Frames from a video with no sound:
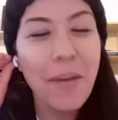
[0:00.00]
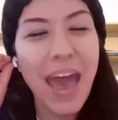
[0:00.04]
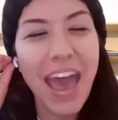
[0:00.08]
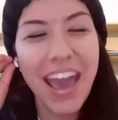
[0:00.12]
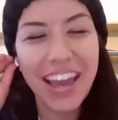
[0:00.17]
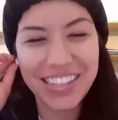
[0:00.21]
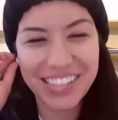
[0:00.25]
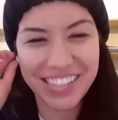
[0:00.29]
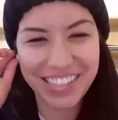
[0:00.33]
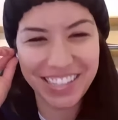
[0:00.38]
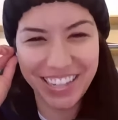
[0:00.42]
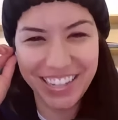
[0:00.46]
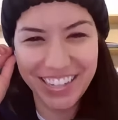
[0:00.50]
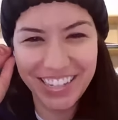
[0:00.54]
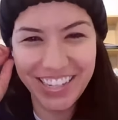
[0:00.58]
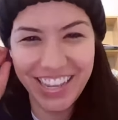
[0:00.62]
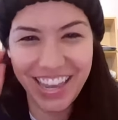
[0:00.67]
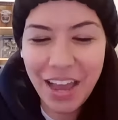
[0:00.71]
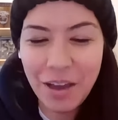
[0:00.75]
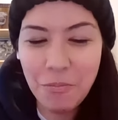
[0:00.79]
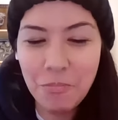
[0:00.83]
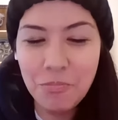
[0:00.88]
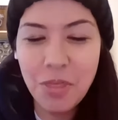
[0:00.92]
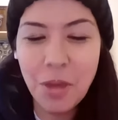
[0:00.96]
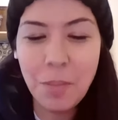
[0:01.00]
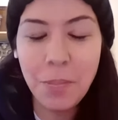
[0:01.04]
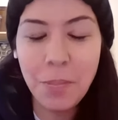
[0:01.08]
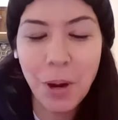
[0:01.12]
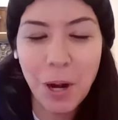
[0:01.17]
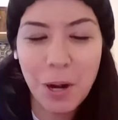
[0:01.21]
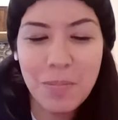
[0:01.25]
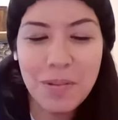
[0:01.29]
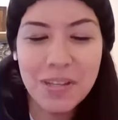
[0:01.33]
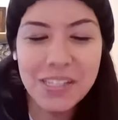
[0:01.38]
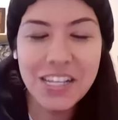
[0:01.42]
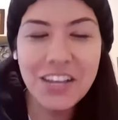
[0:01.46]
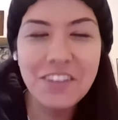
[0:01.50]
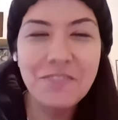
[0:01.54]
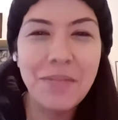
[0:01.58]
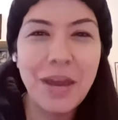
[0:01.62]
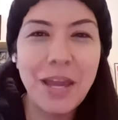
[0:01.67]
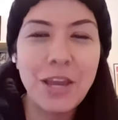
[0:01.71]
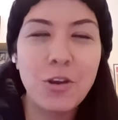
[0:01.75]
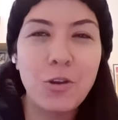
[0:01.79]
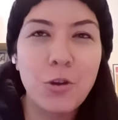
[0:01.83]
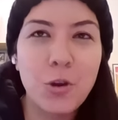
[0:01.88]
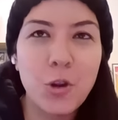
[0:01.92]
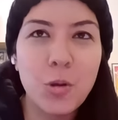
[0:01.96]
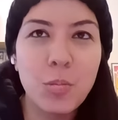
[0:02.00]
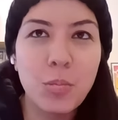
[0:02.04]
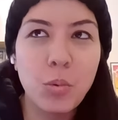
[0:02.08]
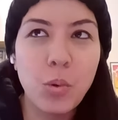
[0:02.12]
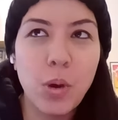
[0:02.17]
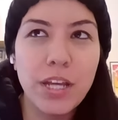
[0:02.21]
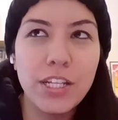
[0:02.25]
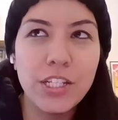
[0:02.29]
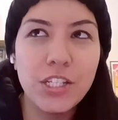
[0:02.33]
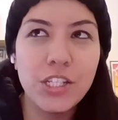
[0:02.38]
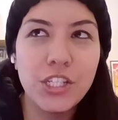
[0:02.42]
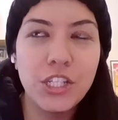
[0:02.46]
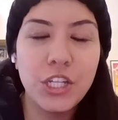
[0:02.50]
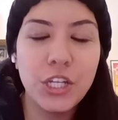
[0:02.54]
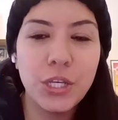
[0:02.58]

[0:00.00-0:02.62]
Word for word: Excellent. Yeah. The purpose of my group was